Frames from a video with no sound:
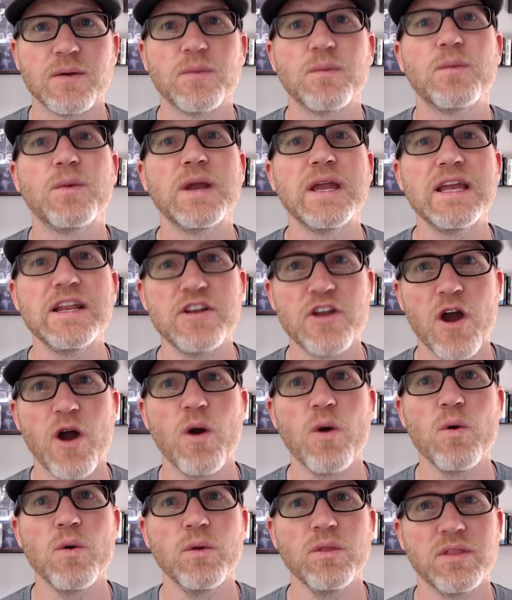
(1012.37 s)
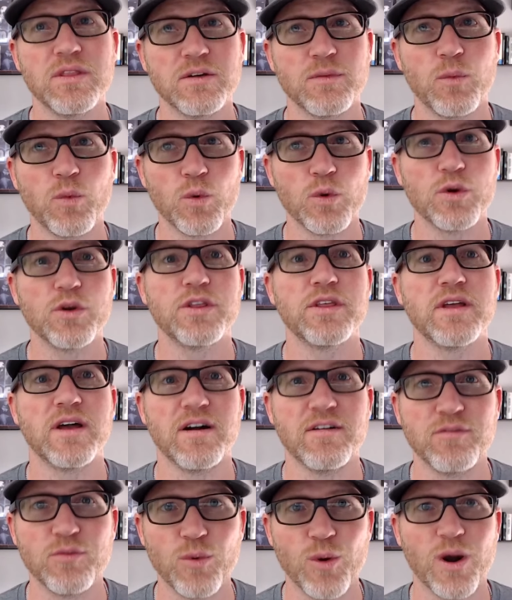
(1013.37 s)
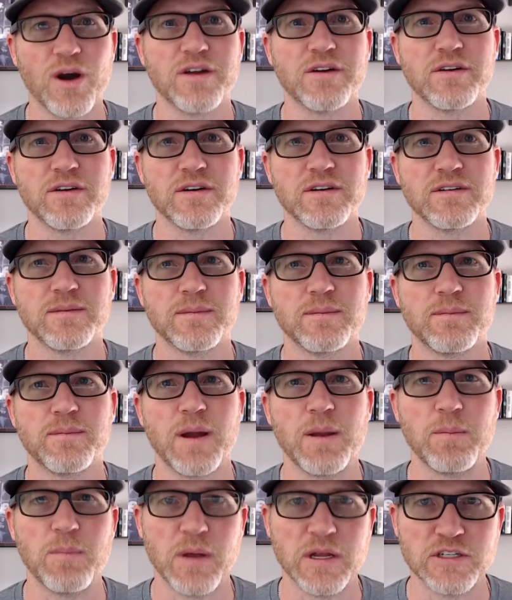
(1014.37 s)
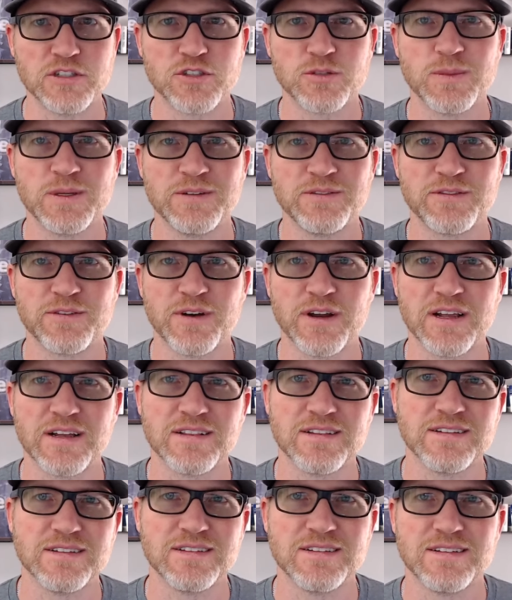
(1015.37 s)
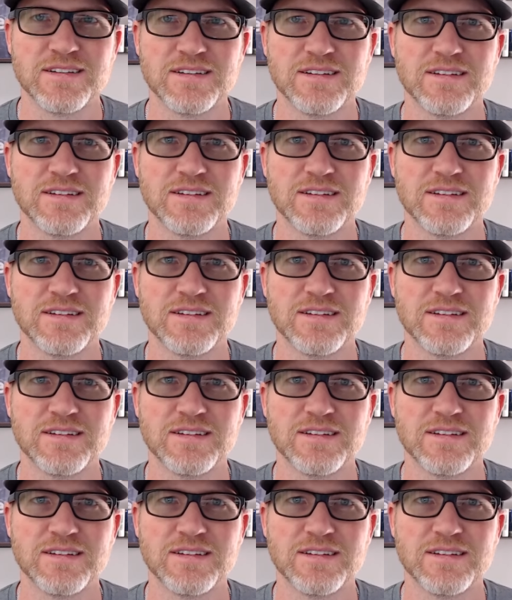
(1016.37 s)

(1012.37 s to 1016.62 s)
we know the worth of water," by Benjamin Franklin.